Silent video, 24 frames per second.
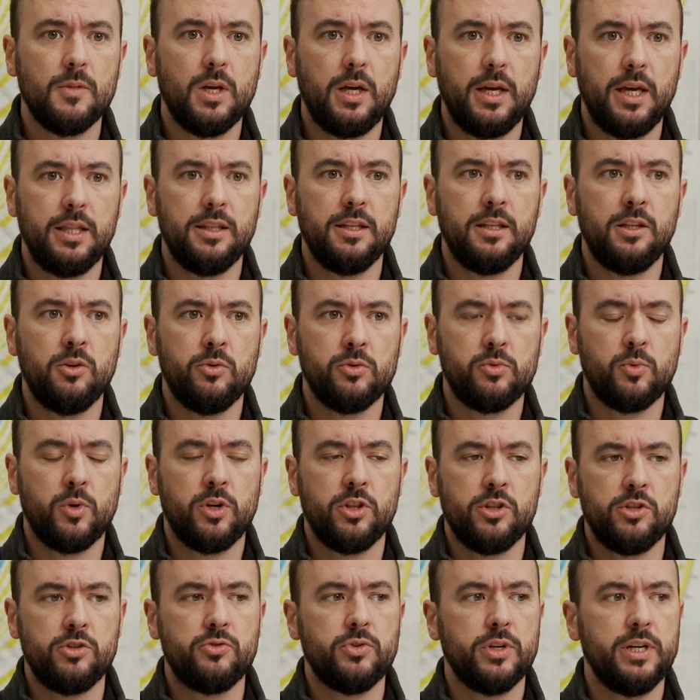And then there was one
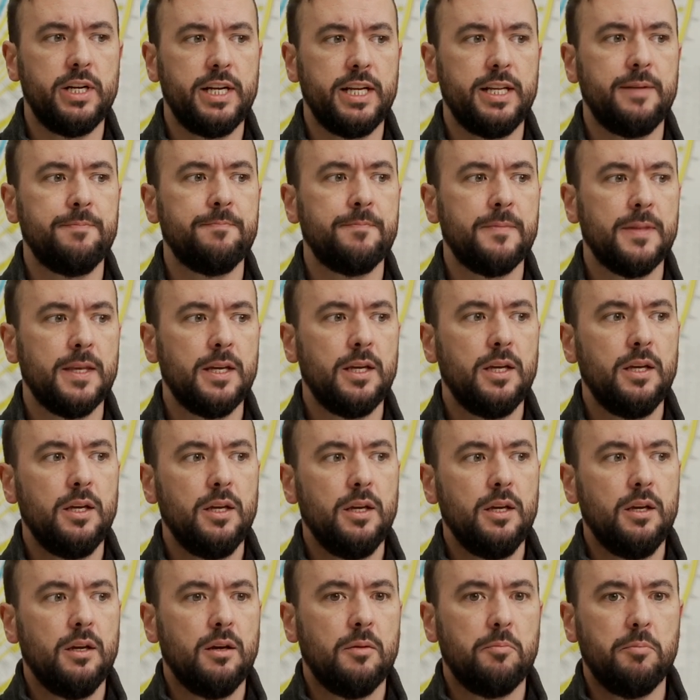on the Trinity.
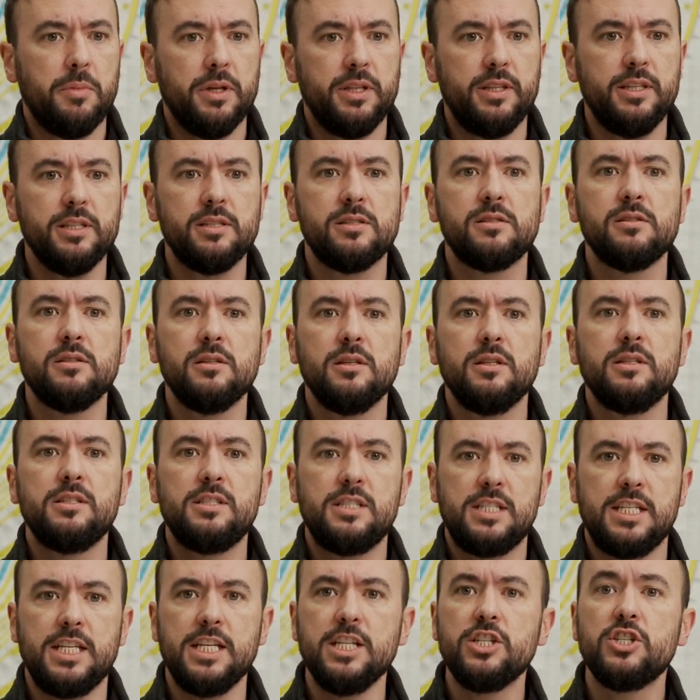But this
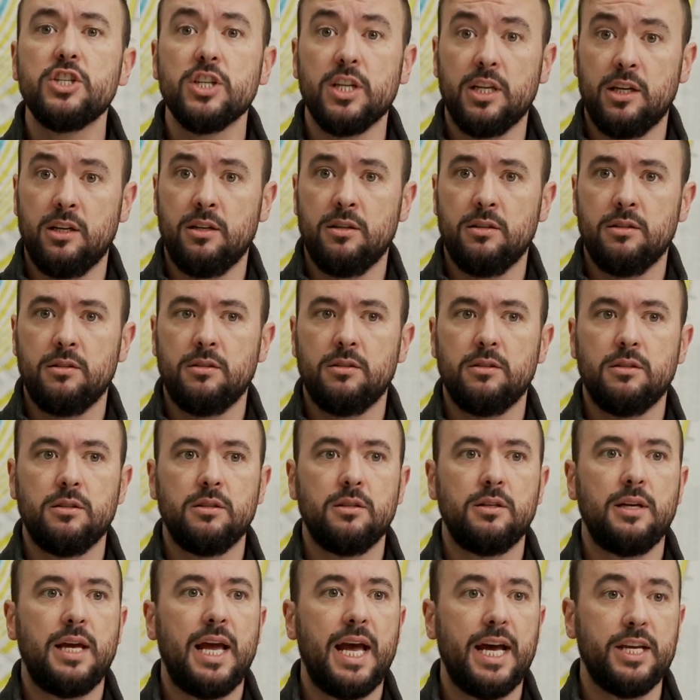teaching
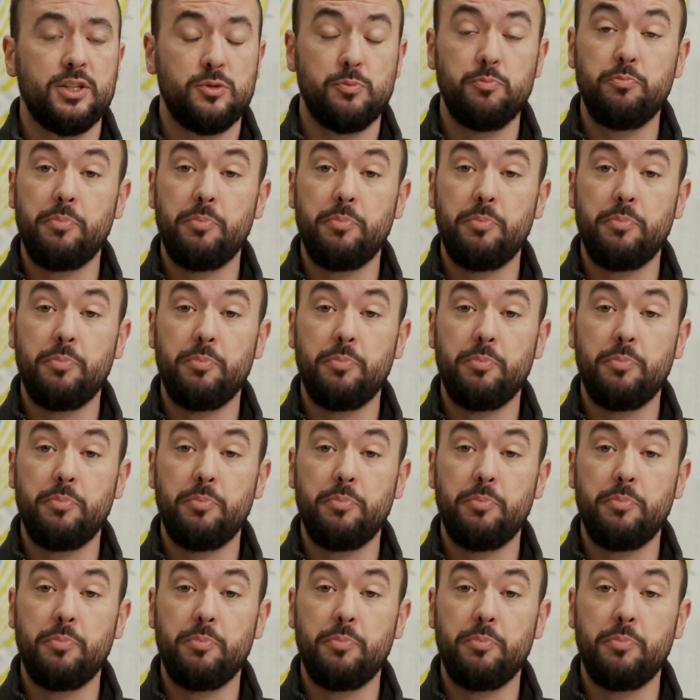has